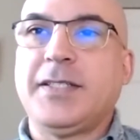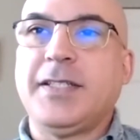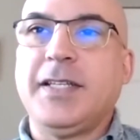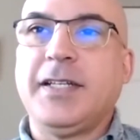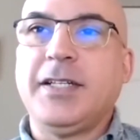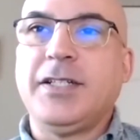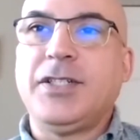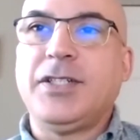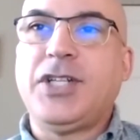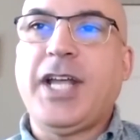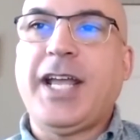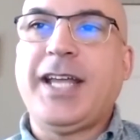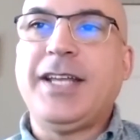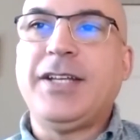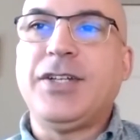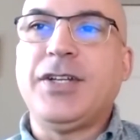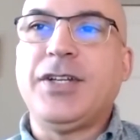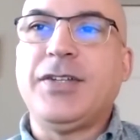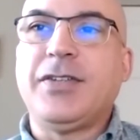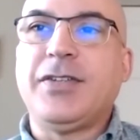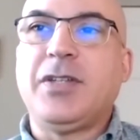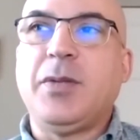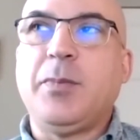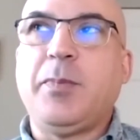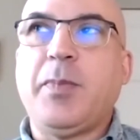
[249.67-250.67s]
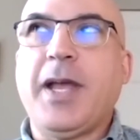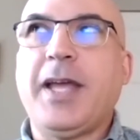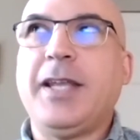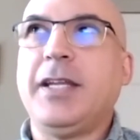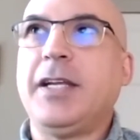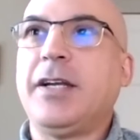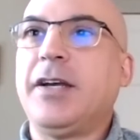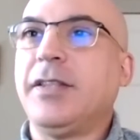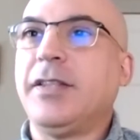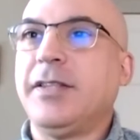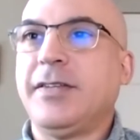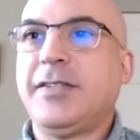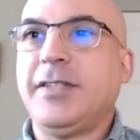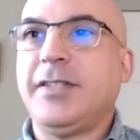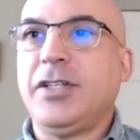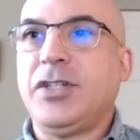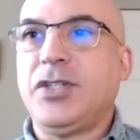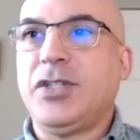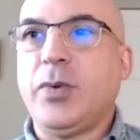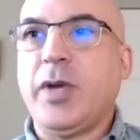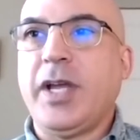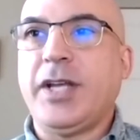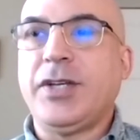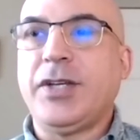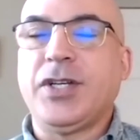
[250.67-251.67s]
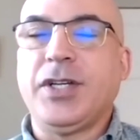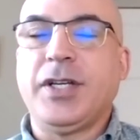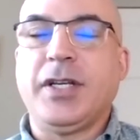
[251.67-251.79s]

and it changes depending on the situation.